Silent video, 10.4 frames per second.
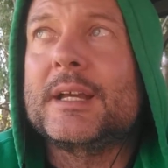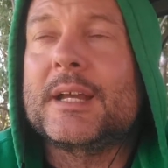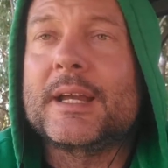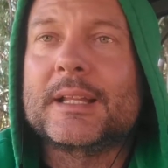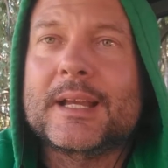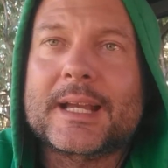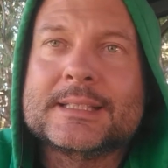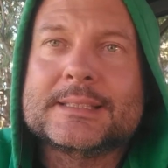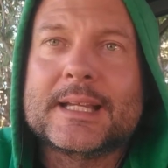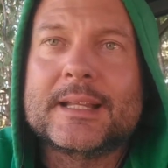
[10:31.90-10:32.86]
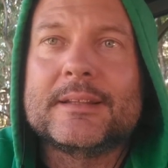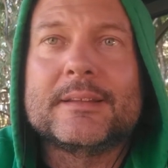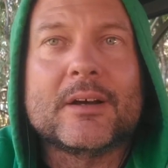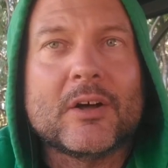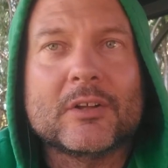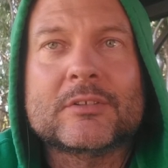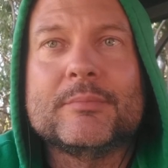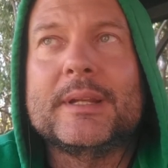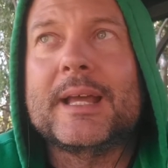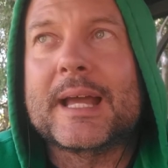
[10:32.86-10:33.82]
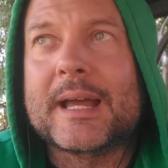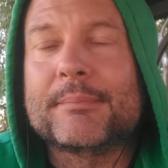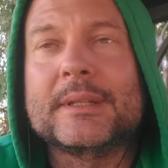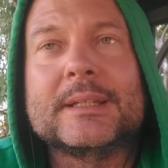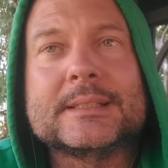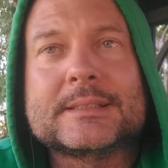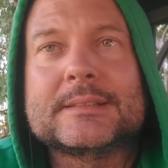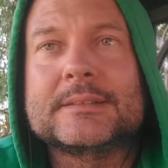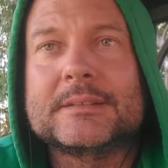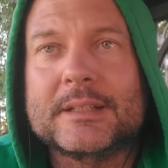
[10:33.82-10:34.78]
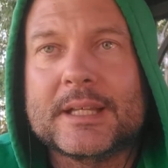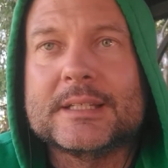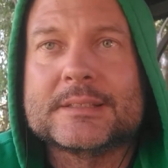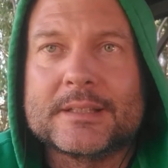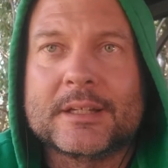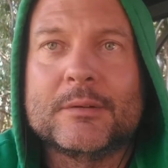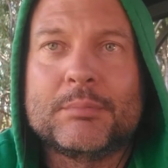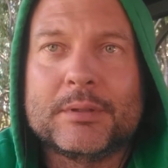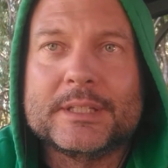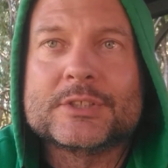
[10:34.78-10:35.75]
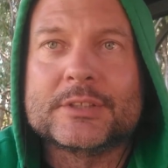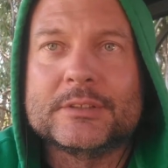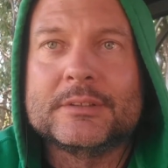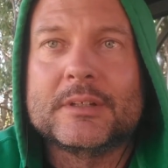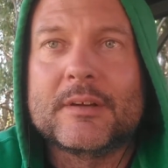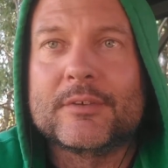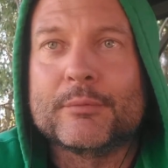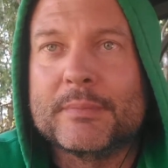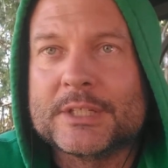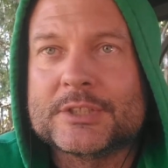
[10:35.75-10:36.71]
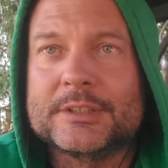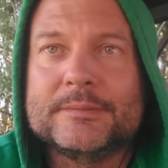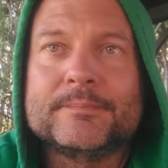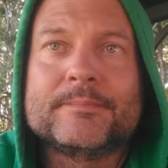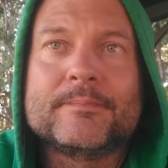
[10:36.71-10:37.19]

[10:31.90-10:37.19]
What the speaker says: And like I said, the ultimate happiness is in the completion of your mission.